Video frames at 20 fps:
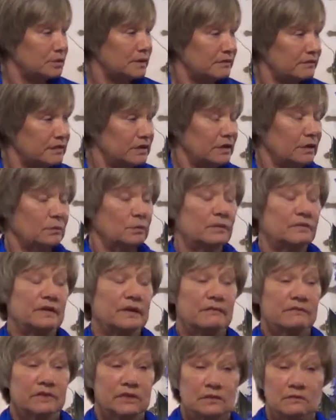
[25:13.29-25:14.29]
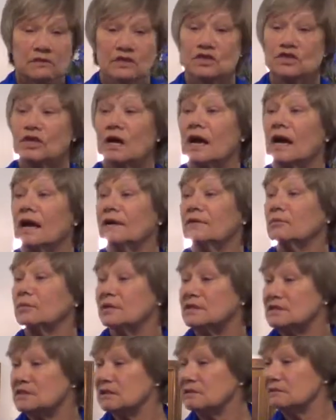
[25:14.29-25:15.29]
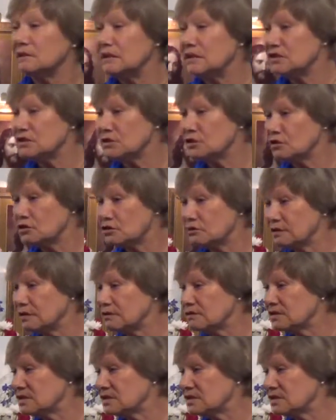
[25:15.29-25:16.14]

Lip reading: Even though we've given you the shot, we still need surgery